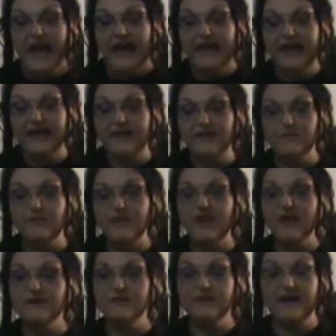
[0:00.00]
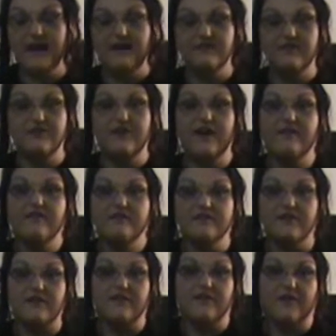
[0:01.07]
And because we have to travel
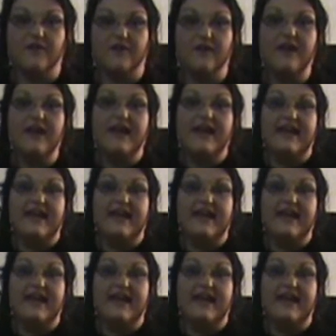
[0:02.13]
so far,